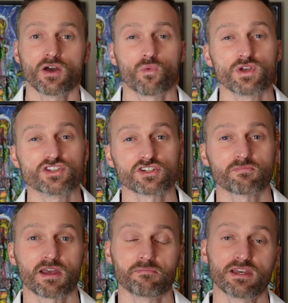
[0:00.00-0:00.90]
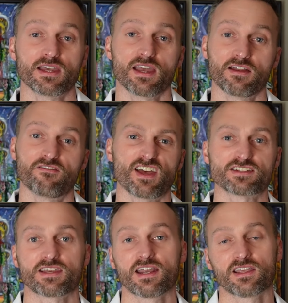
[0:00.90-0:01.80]
We just might be
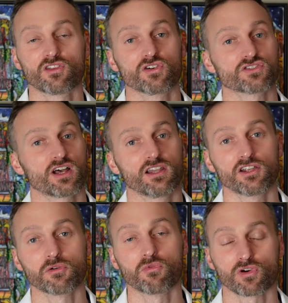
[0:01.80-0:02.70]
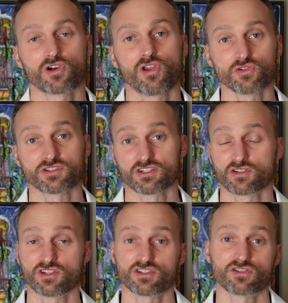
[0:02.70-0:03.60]
investigating those a little more closely. So
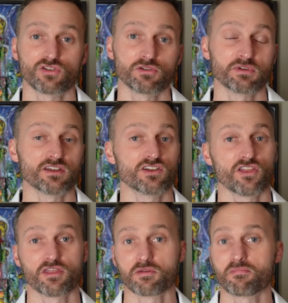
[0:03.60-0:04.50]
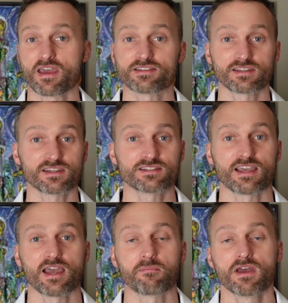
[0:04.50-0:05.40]
this is going to be the basic
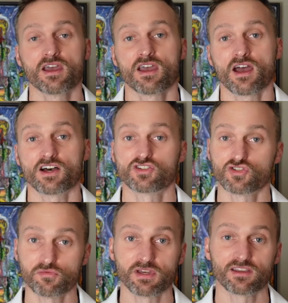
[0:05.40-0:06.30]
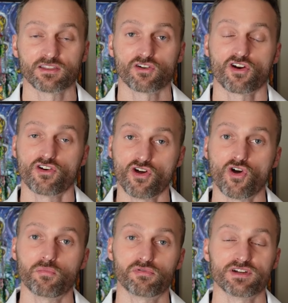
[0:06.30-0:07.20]
exam, assuming that there are
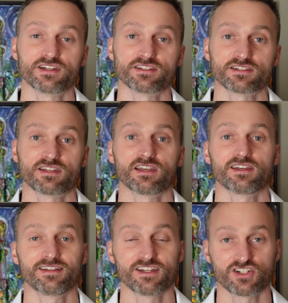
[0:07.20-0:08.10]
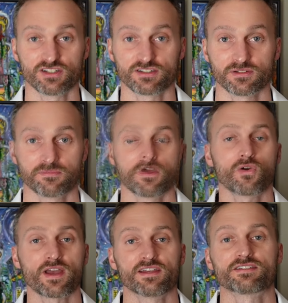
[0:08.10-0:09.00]
no pre-existing conditions.
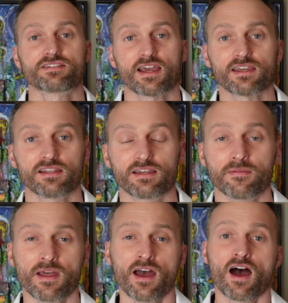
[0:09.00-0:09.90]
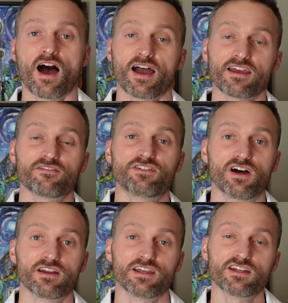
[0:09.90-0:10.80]
Okay, and secondly, I have
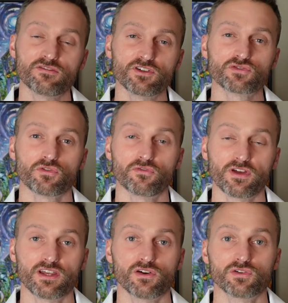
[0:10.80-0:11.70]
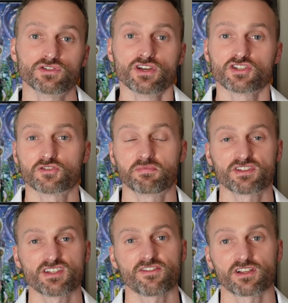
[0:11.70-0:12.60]
done individual videos
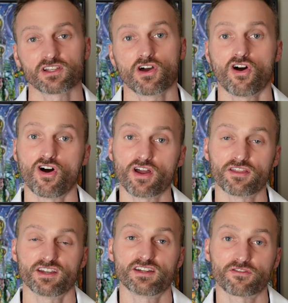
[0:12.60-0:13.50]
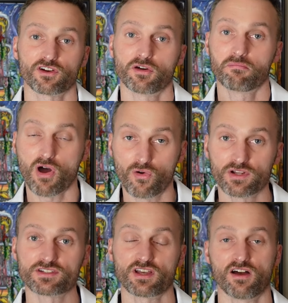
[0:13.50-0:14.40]
specifically on the different
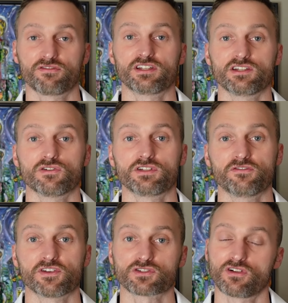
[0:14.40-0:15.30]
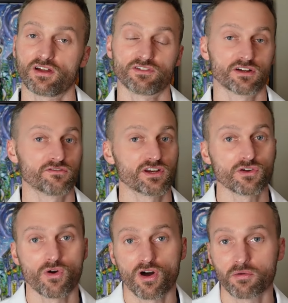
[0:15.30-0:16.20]
components of the DOT physical. I've done a
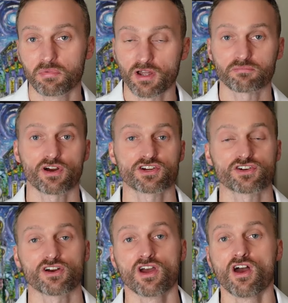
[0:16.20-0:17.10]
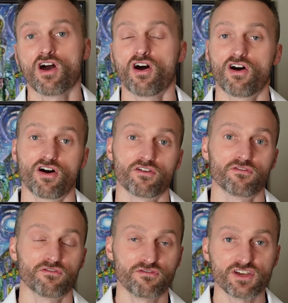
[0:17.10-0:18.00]
video on blood pressure, on
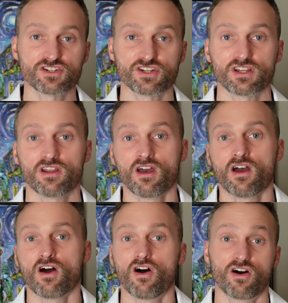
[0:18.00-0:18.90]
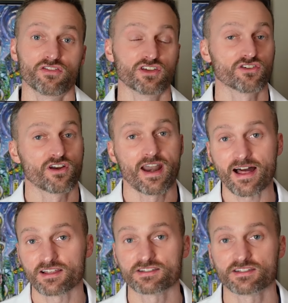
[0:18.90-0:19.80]
vision, on the
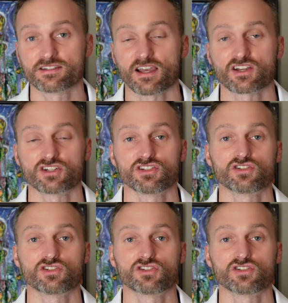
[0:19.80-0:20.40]
urinalysis section.